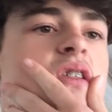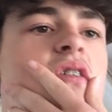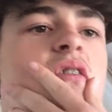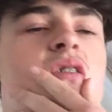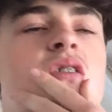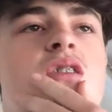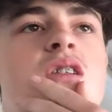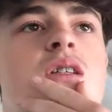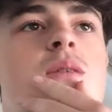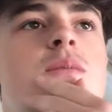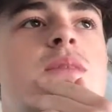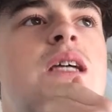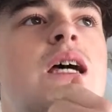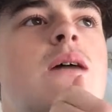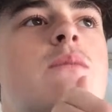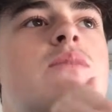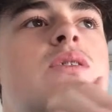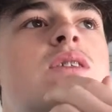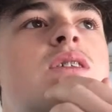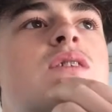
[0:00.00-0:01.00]
you've got to keep
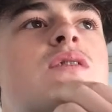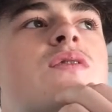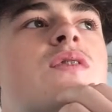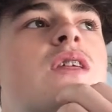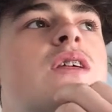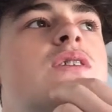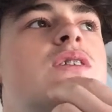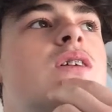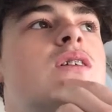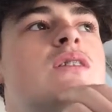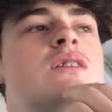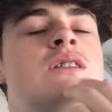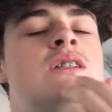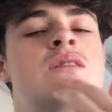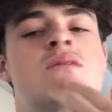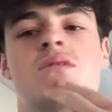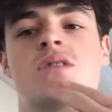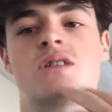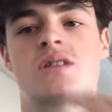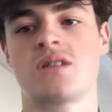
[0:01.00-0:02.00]
tabs, because if
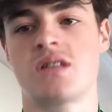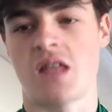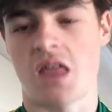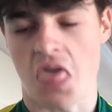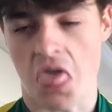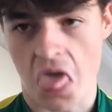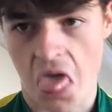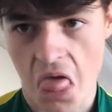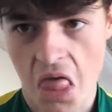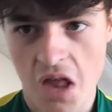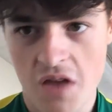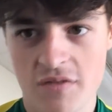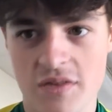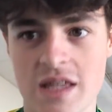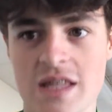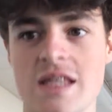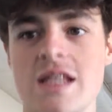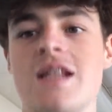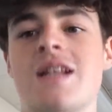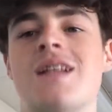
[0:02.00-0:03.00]

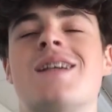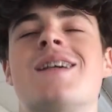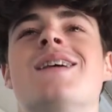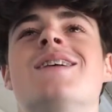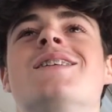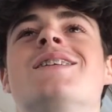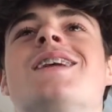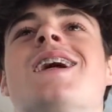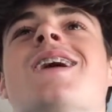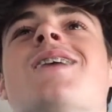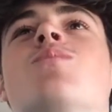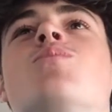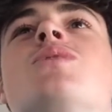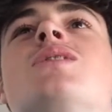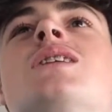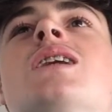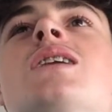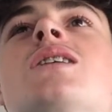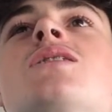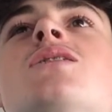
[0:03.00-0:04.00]
they didn't keep
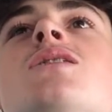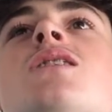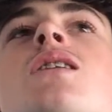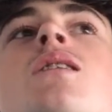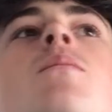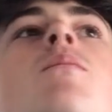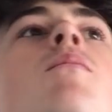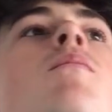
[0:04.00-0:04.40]
tabs, they could